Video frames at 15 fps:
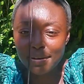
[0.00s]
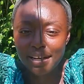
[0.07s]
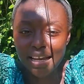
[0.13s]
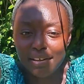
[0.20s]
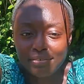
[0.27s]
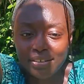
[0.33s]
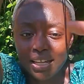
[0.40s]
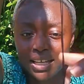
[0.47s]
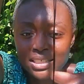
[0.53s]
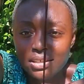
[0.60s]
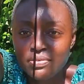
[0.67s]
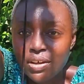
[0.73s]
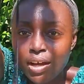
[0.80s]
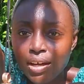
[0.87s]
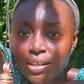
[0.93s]
but I have
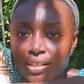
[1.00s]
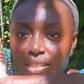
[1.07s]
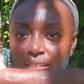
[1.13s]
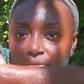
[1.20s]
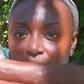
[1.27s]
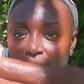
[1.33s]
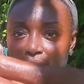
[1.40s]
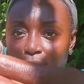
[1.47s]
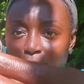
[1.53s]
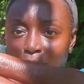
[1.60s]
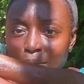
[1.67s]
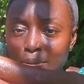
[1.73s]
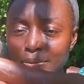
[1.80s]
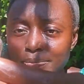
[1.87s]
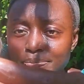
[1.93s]
lots of ankhs
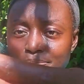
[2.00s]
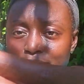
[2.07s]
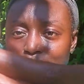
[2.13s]
available.